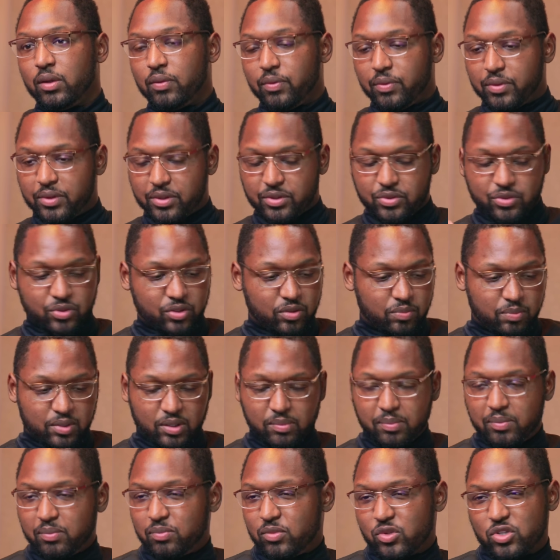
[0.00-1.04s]
This could
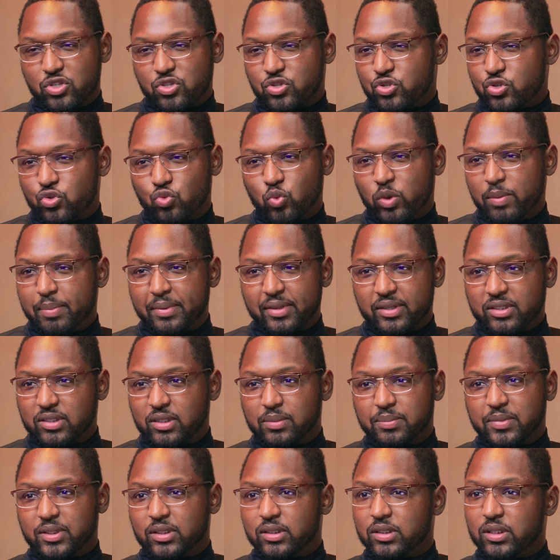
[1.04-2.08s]
be just sweeping
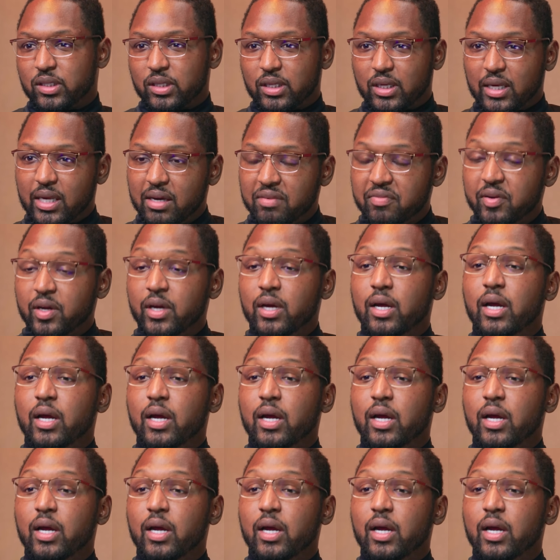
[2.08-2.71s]
something to the left